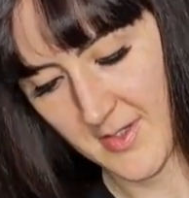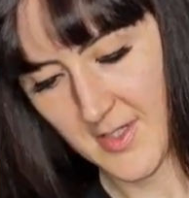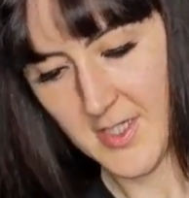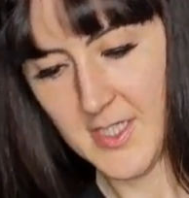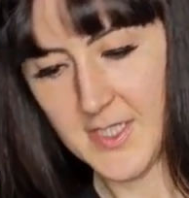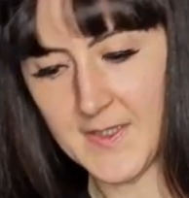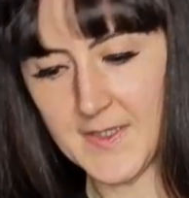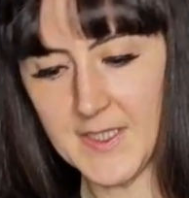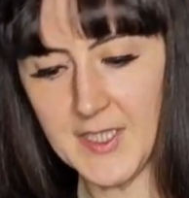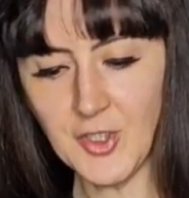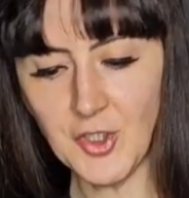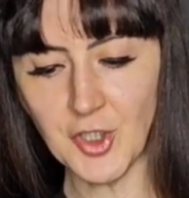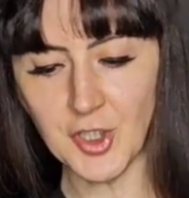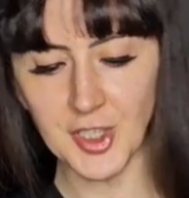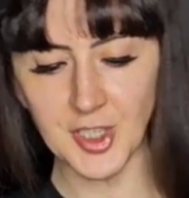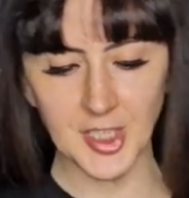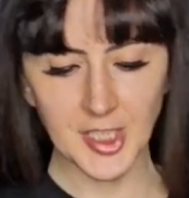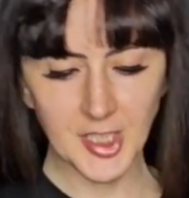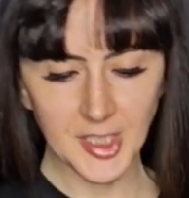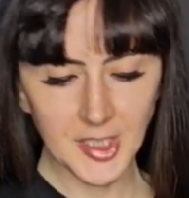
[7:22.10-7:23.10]
It's a
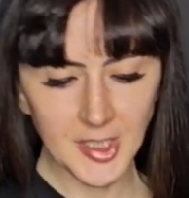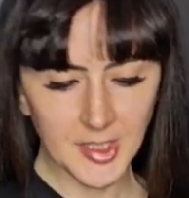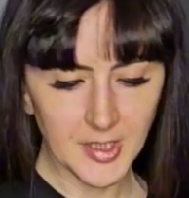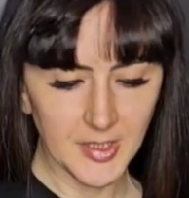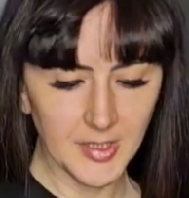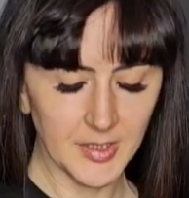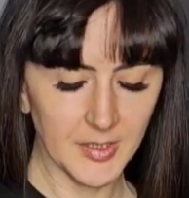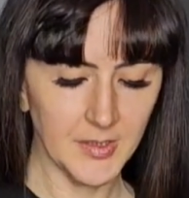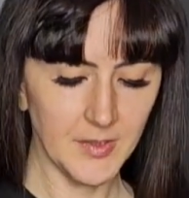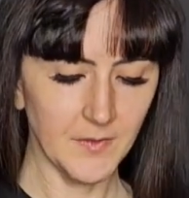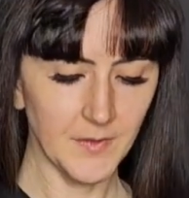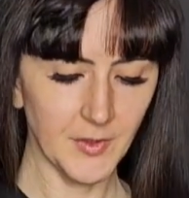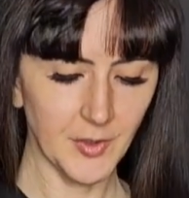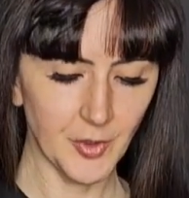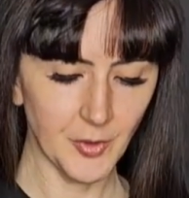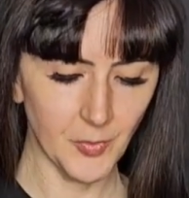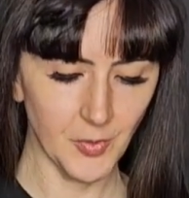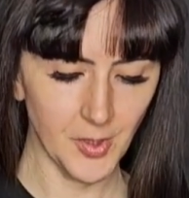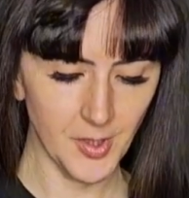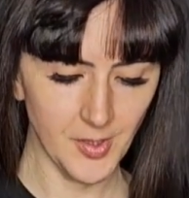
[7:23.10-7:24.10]
thing for
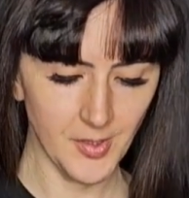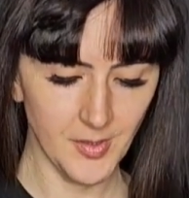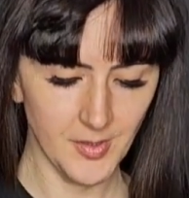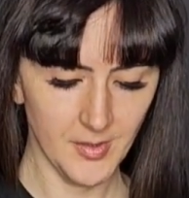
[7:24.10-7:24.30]
sure.